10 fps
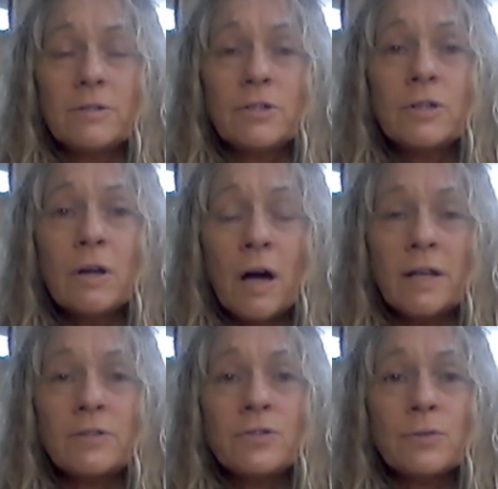to
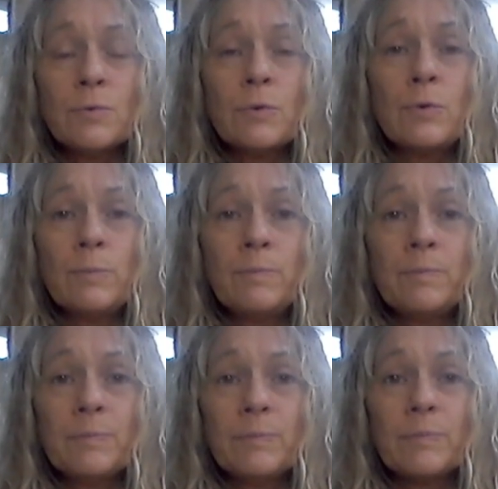guide us through.
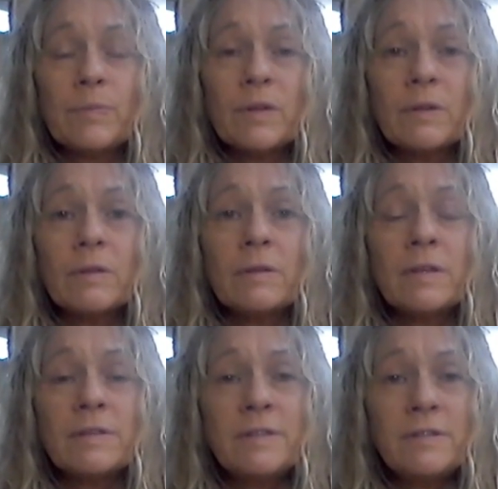
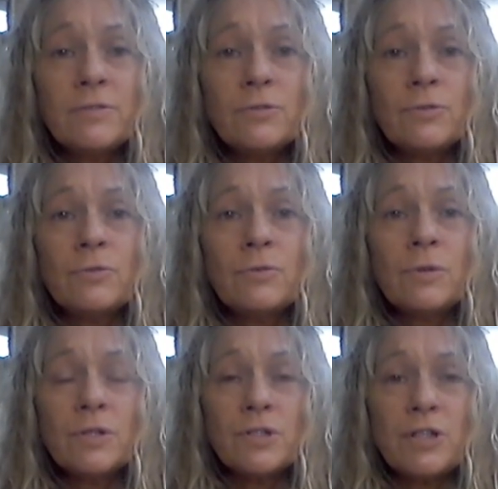But this too
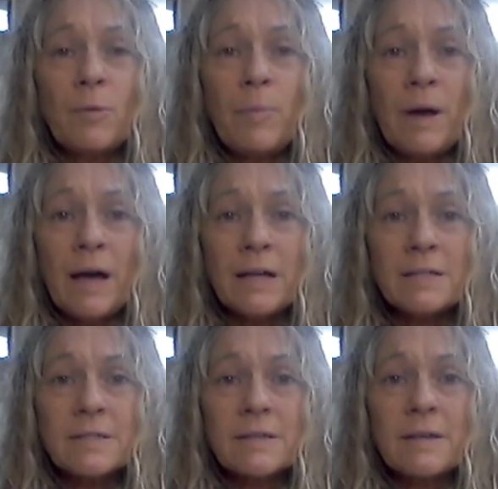shall
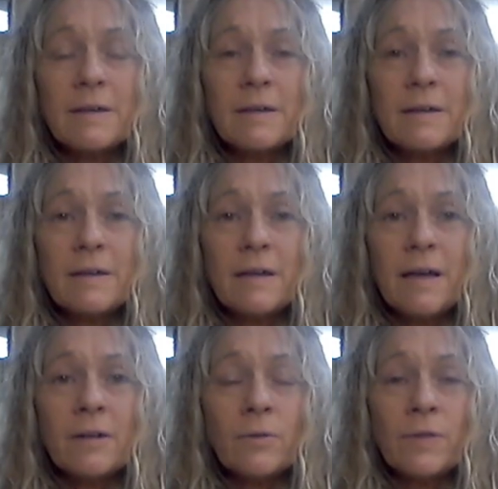pass,
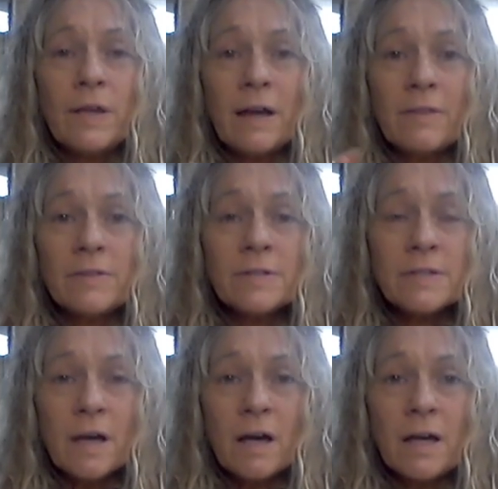and on the other
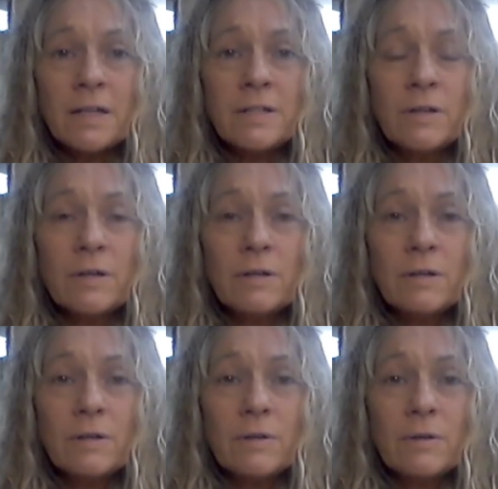side,
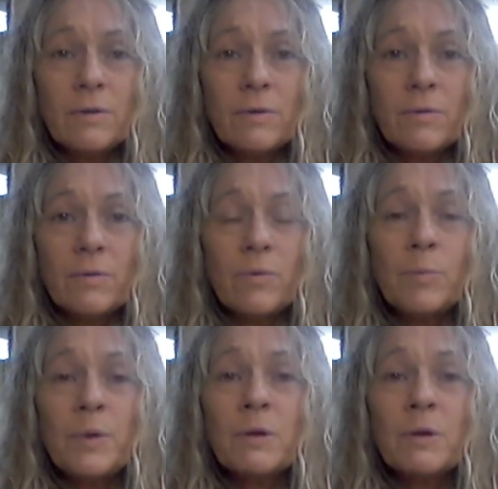we'll be